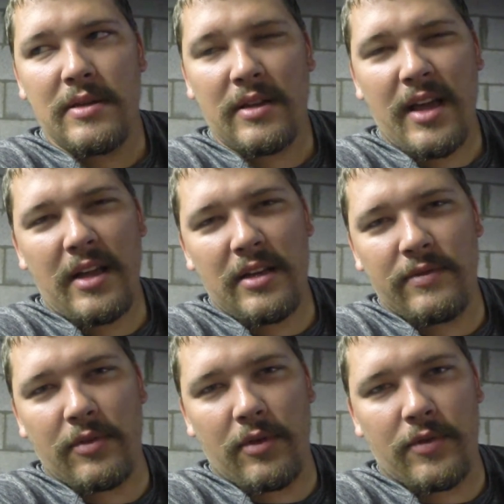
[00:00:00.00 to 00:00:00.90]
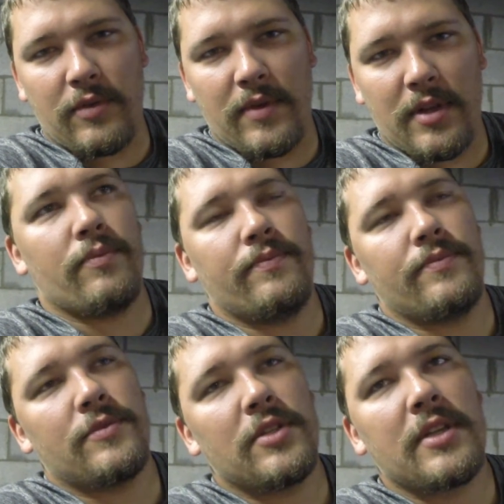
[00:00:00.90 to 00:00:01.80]
kind of a review video.
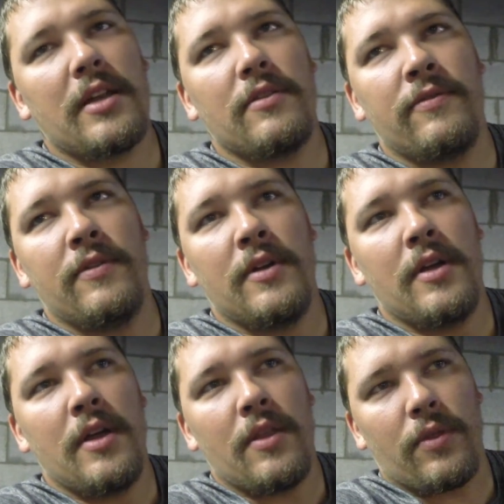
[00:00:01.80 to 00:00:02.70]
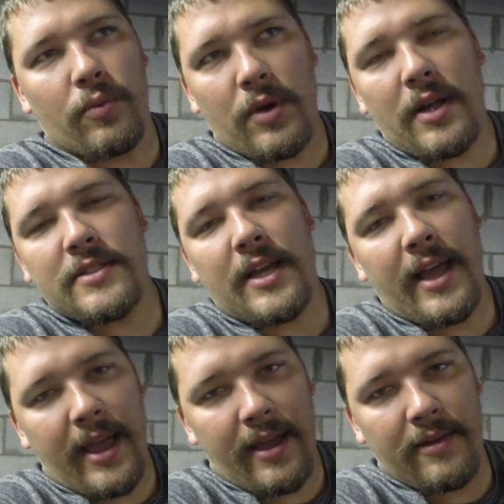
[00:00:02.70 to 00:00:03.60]
Just kind of the rods I
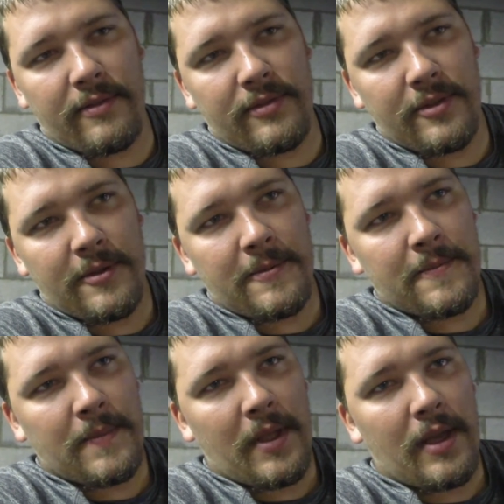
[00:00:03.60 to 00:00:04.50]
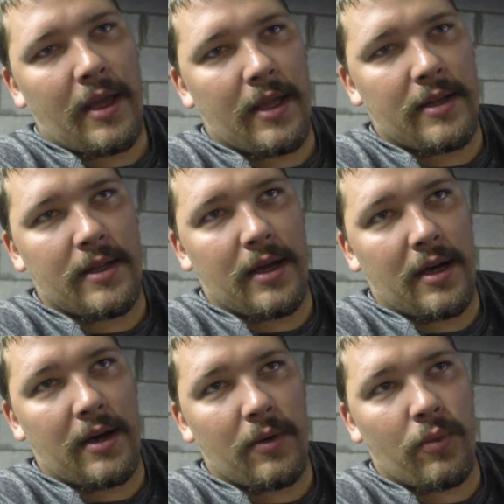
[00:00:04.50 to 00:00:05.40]
have and
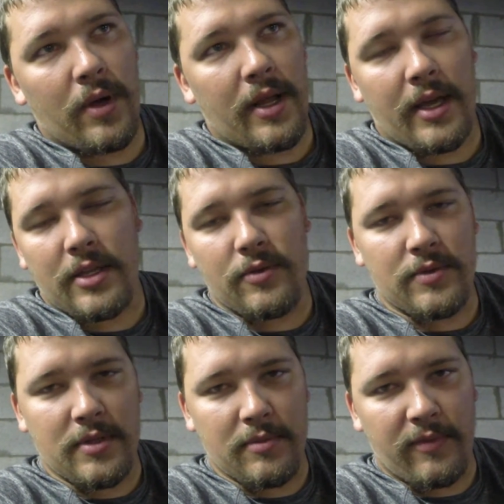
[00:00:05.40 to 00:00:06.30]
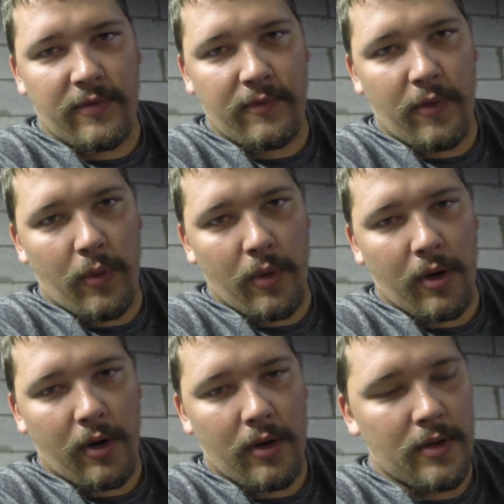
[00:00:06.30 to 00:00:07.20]
what I use them
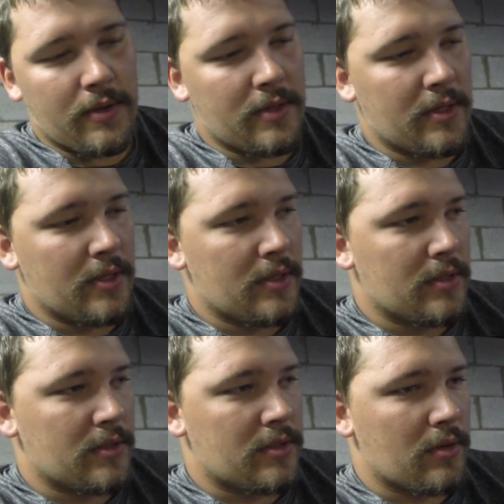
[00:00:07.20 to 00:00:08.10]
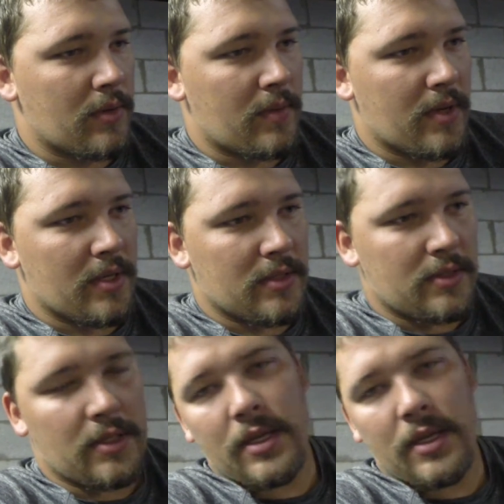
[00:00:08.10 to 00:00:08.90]
for. So anyways,